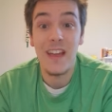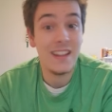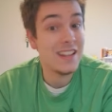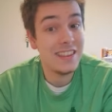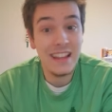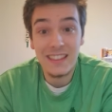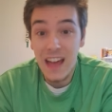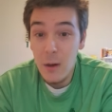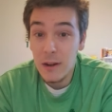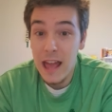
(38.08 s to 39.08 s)
Didn't think
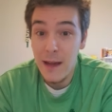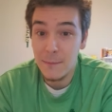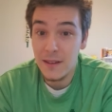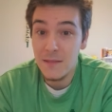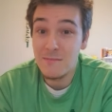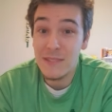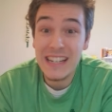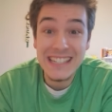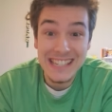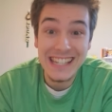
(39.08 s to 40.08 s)
that would happen, but
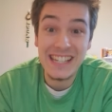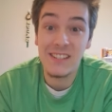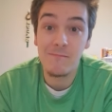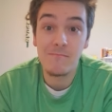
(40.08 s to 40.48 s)
it did.